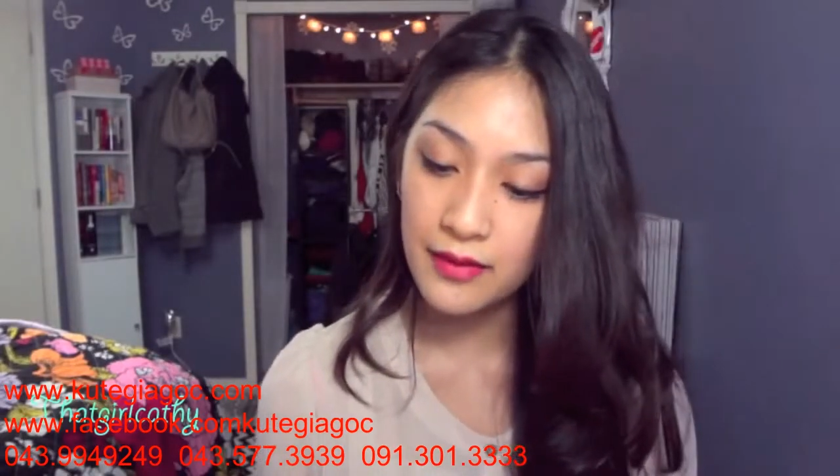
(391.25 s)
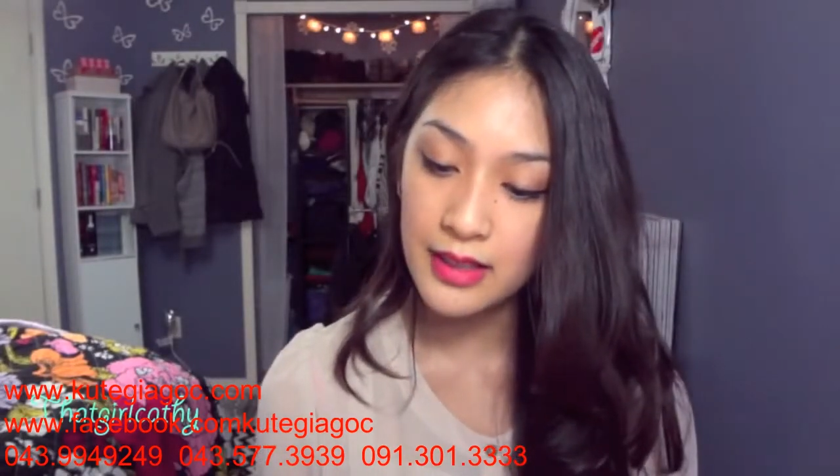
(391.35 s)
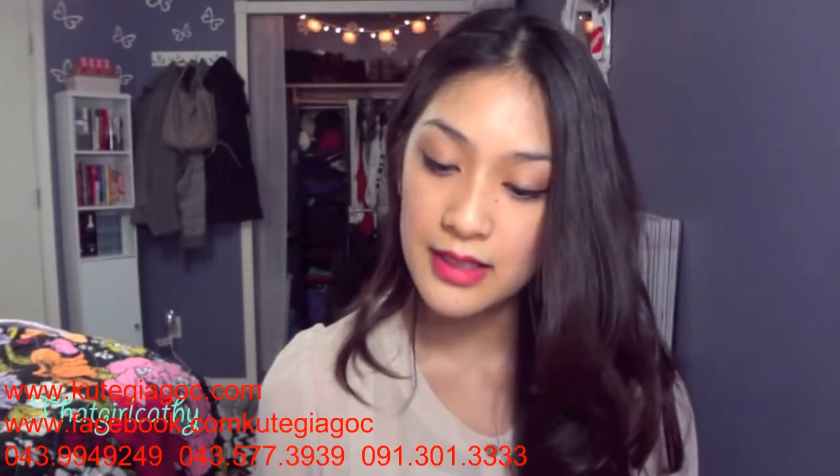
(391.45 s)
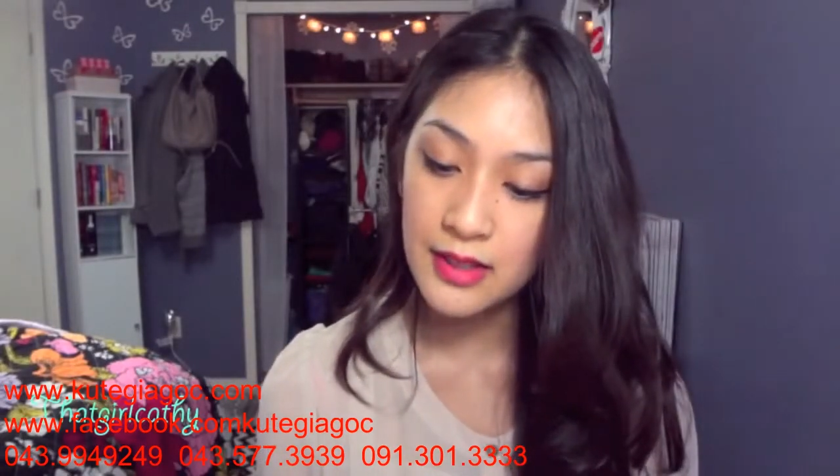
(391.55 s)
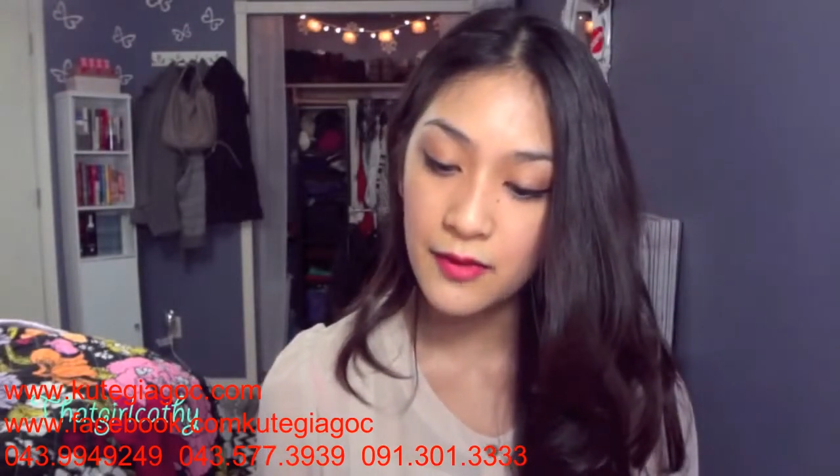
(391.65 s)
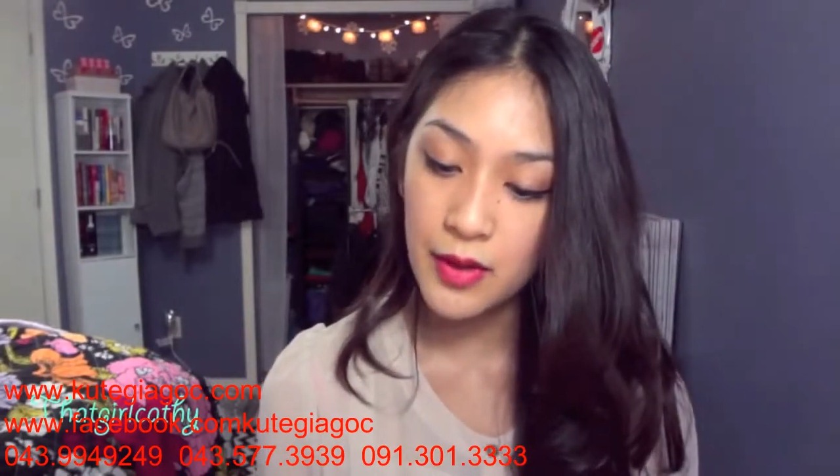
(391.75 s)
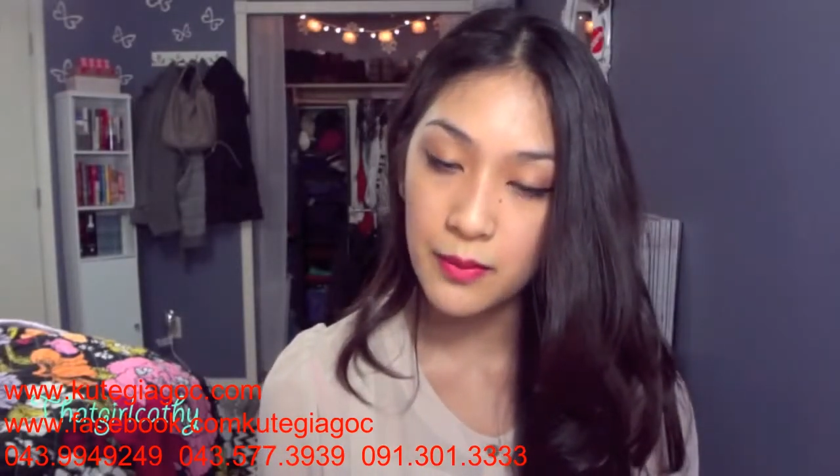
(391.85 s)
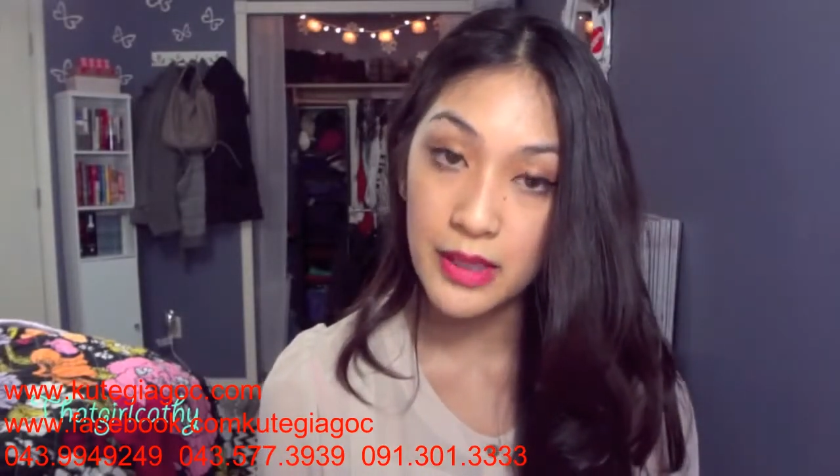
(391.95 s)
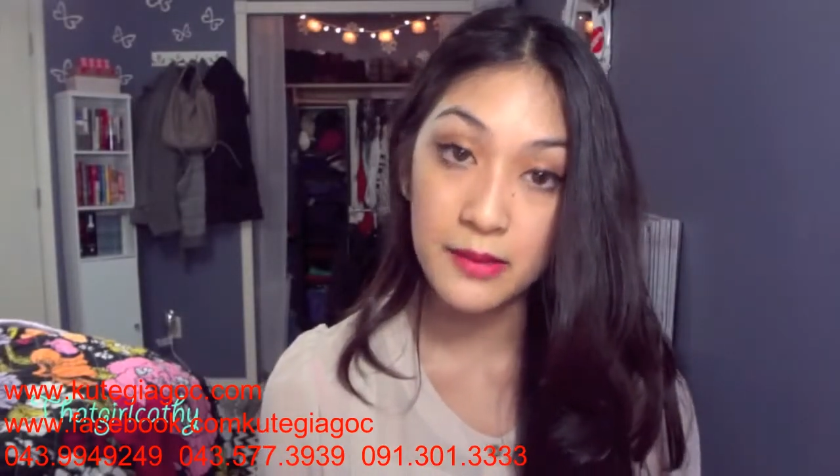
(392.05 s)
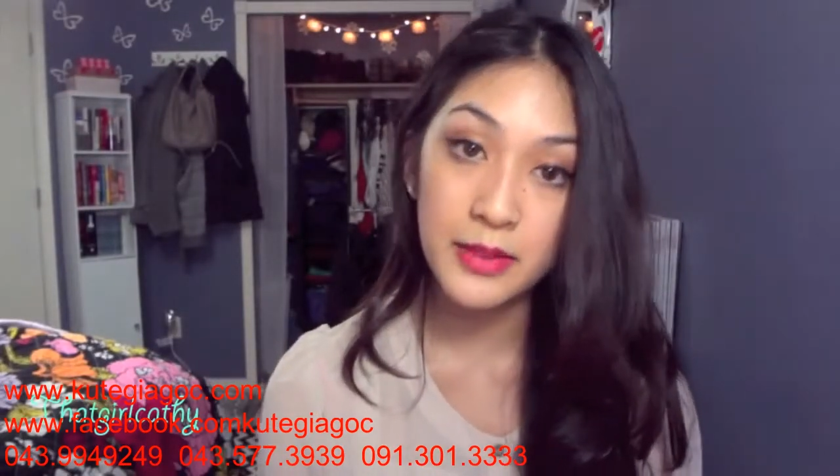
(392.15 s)
Cleansing
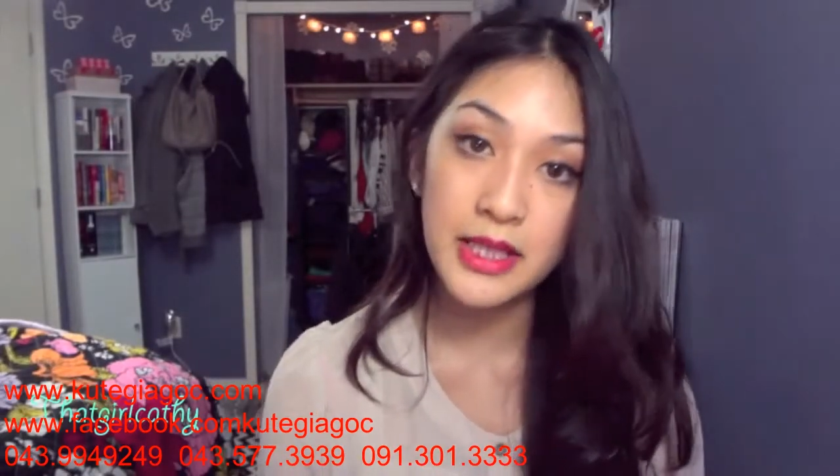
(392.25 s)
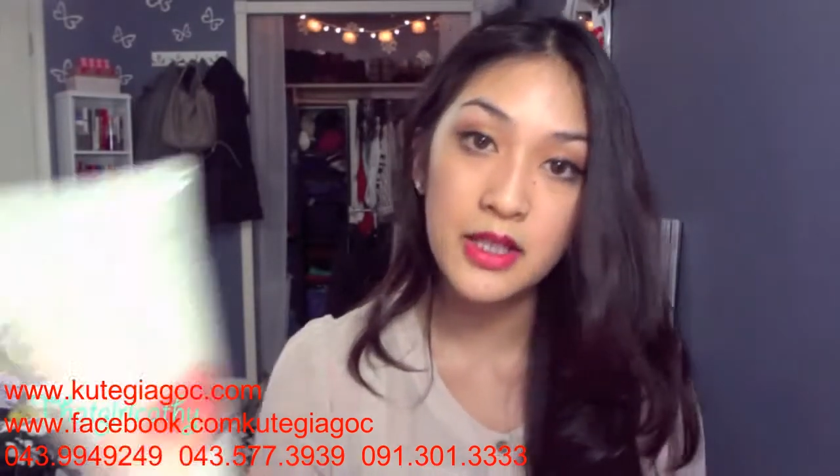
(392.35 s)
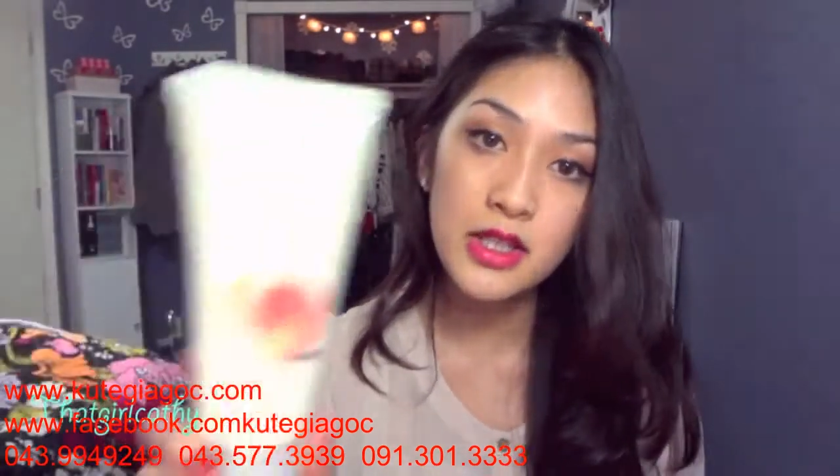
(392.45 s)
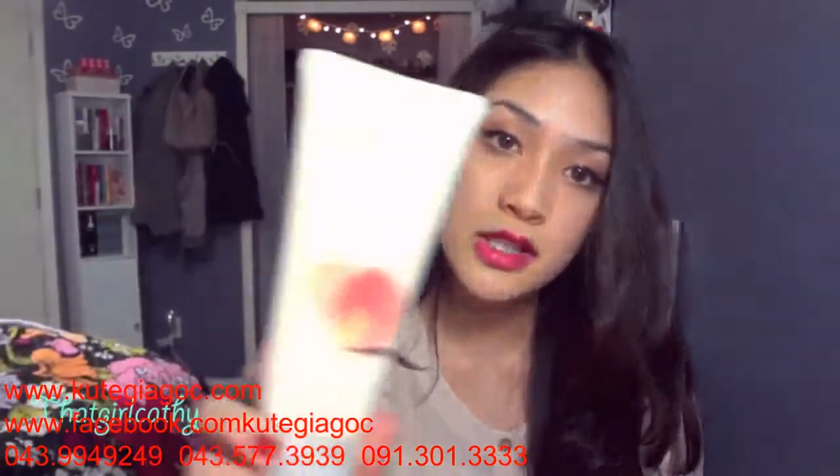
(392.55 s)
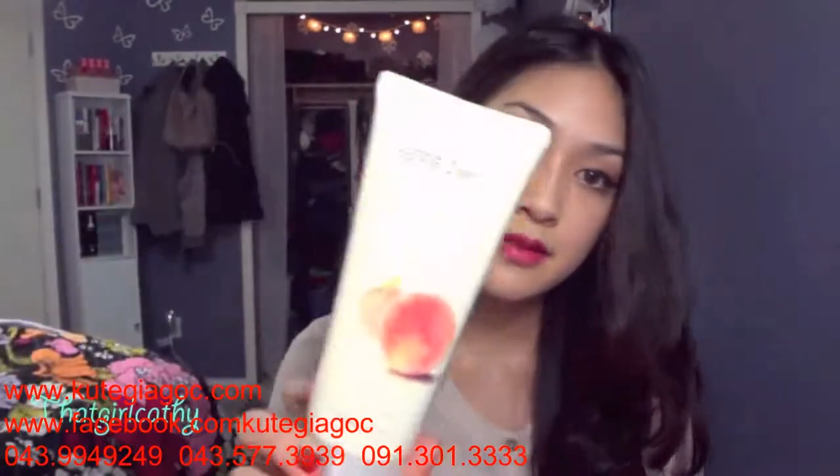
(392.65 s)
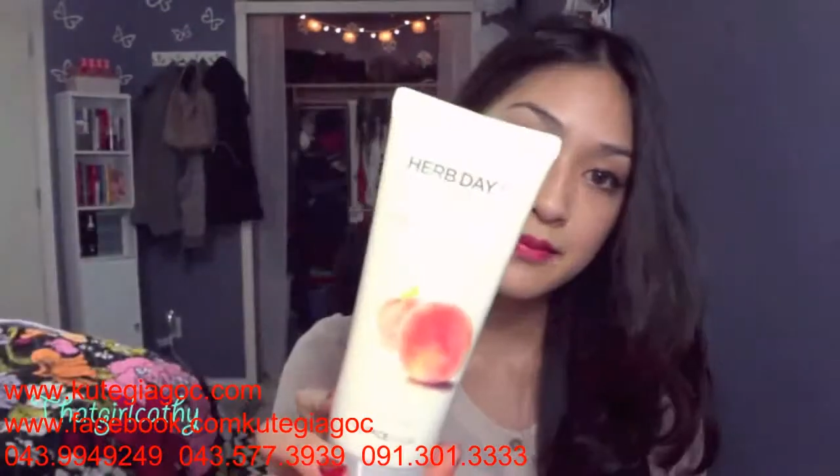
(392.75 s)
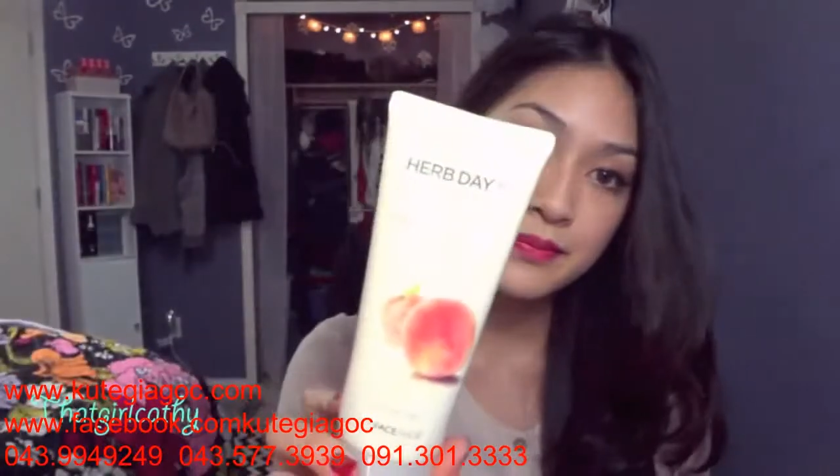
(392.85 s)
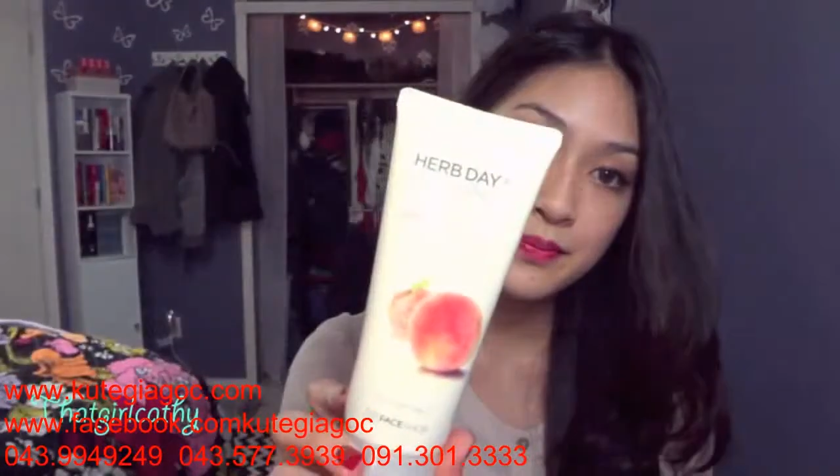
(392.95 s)
Foam in Peach.